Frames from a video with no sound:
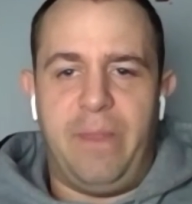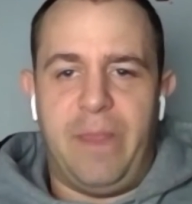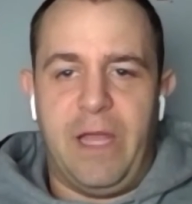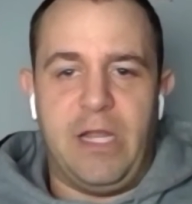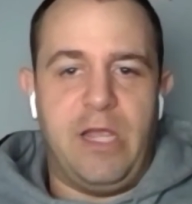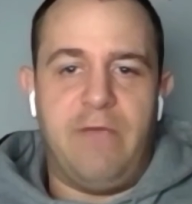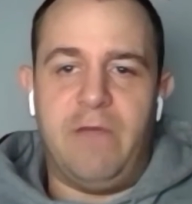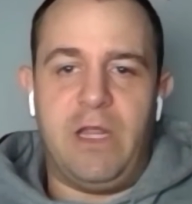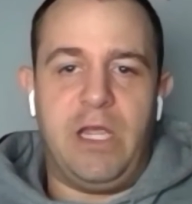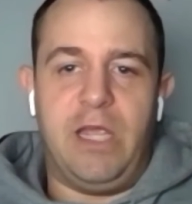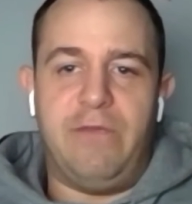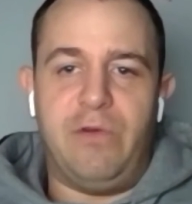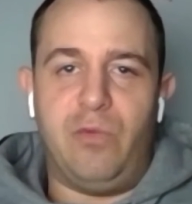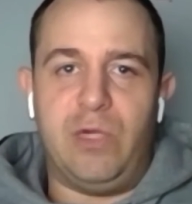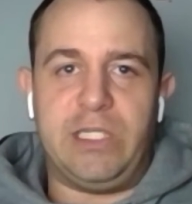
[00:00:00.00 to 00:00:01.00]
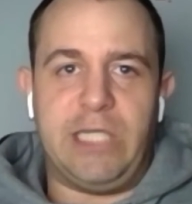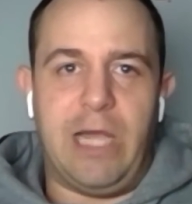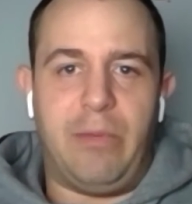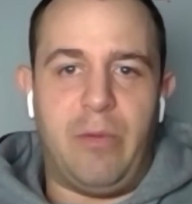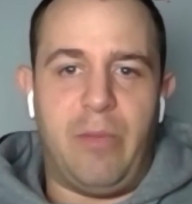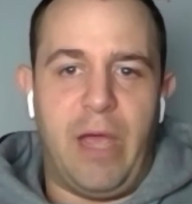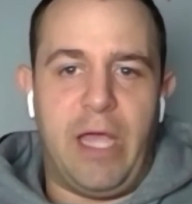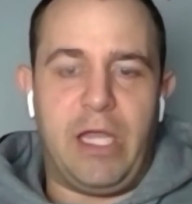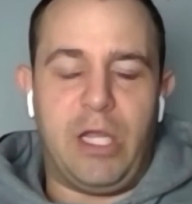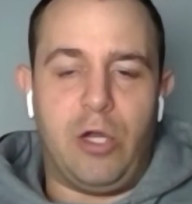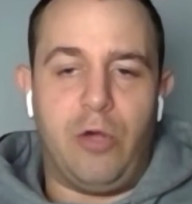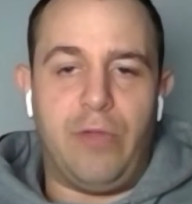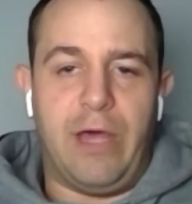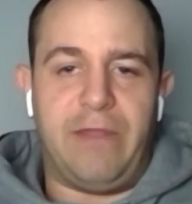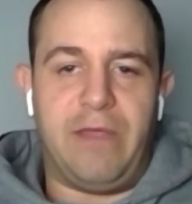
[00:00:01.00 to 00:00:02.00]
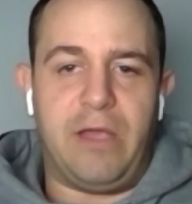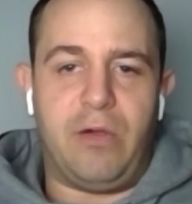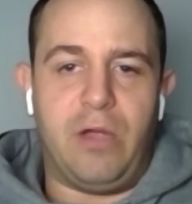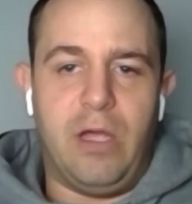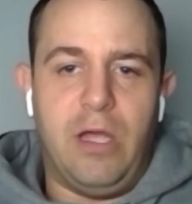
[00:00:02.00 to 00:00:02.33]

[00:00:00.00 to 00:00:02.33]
and even with Tampa Bay, you know, I think